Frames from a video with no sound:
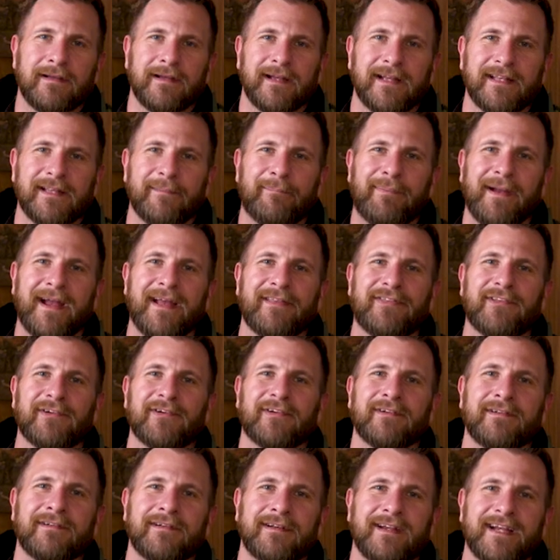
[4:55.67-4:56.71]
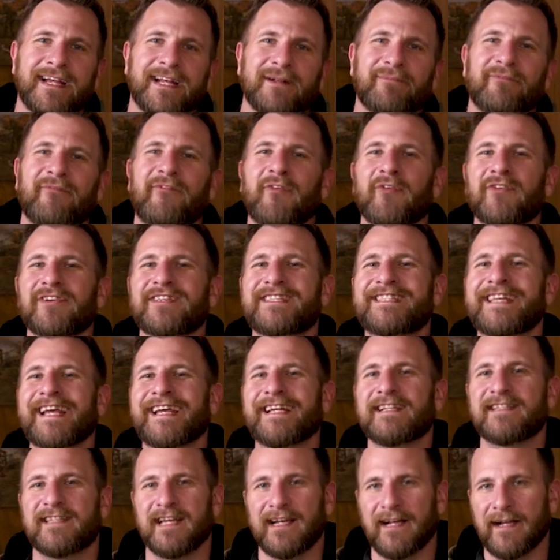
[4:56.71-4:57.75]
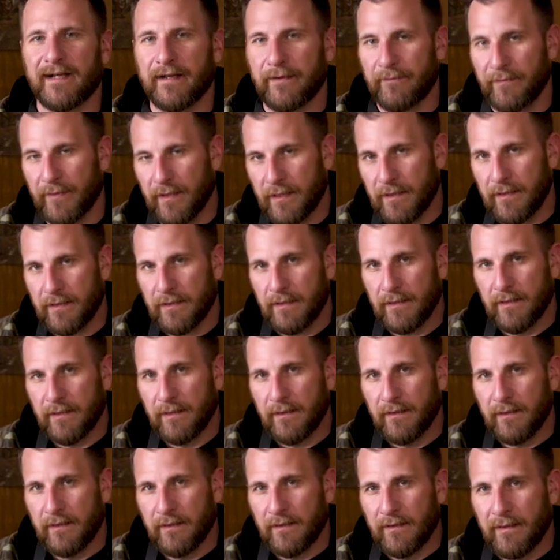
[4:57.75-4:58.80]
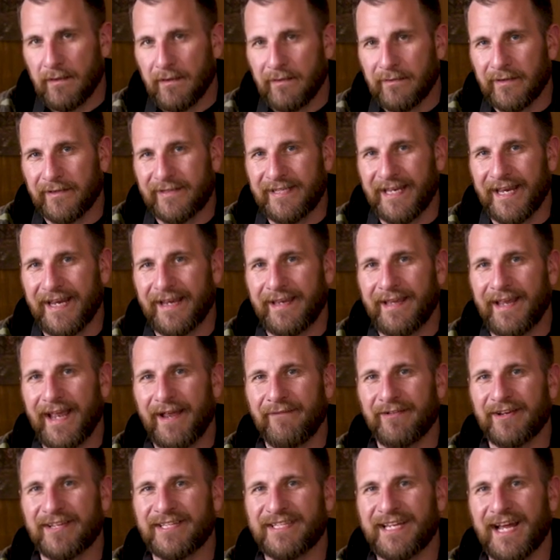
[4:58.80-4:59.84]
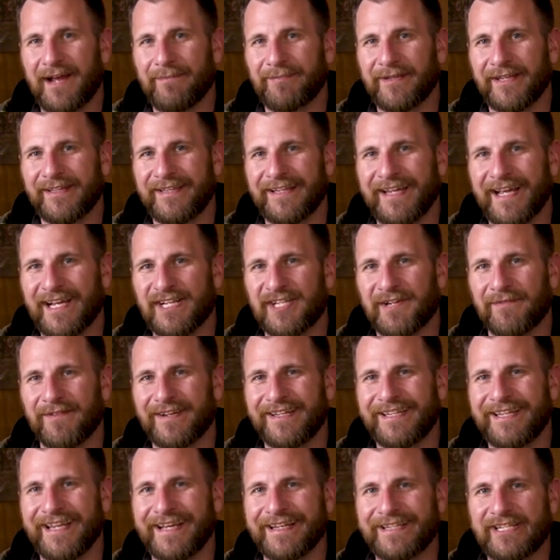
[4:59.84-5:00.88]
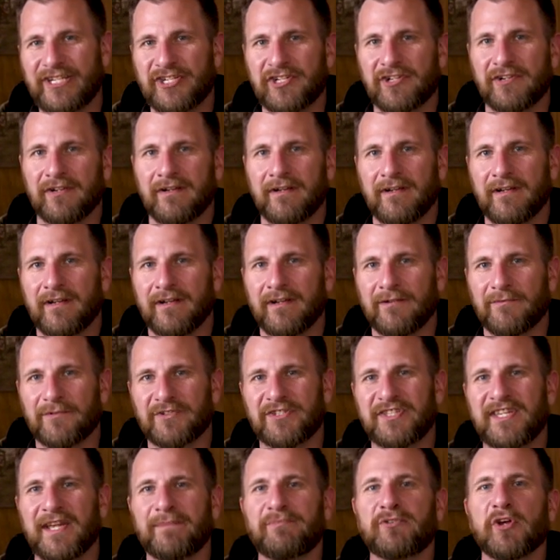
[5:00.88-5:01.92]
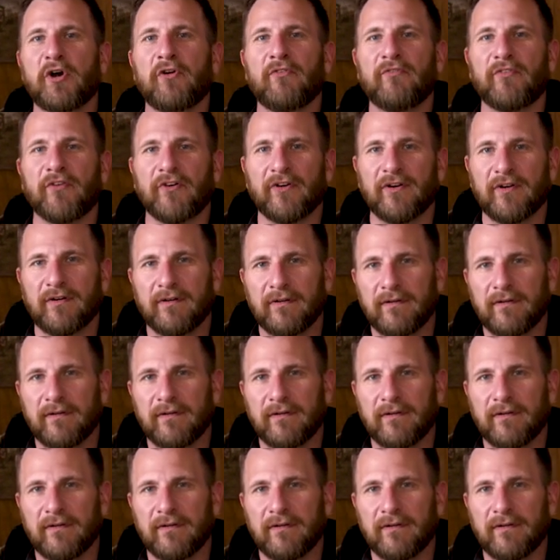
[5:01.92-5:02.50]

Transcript: and the Panther hit him for a second time. The tank, having stopped at the edge of a ditch, was tipped over,